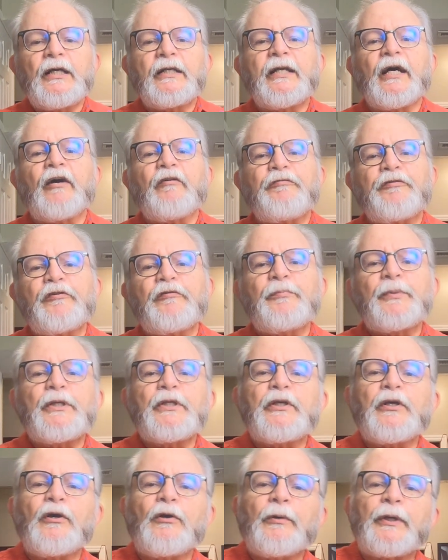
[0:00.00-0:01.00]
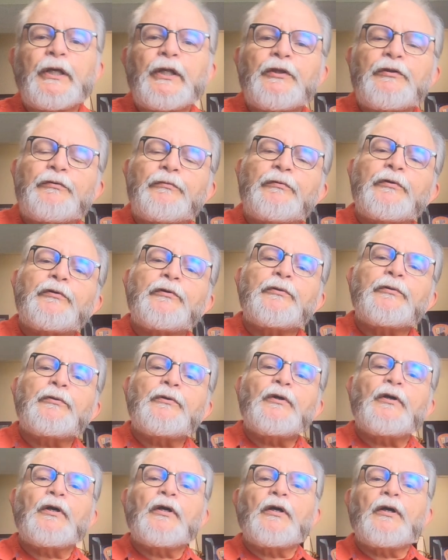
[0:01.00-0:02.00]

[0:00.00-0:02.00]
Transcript: Now, if you've been going through